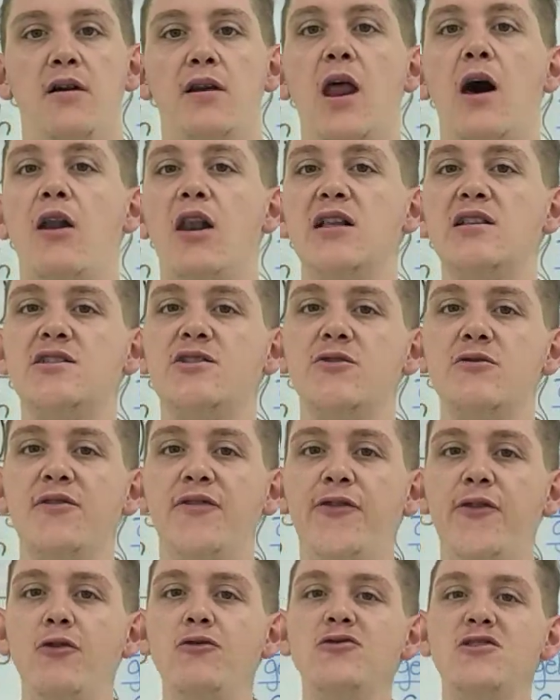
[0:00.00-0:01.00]
Now let's do
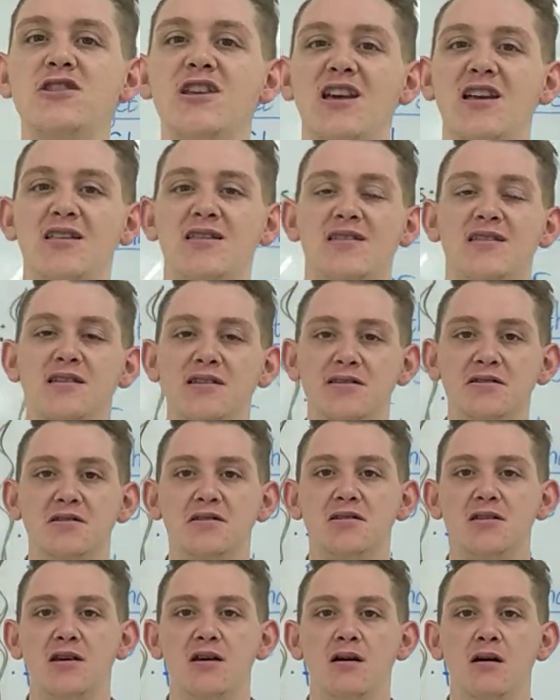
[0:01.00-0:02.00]
a full
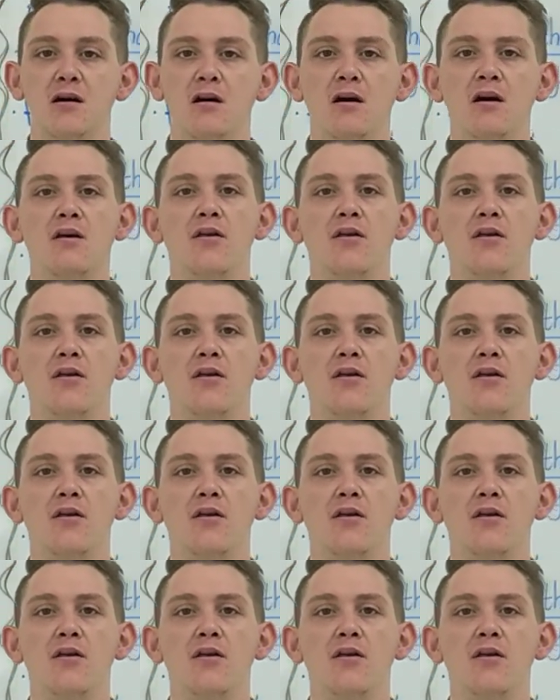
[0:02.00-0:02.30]
sentence.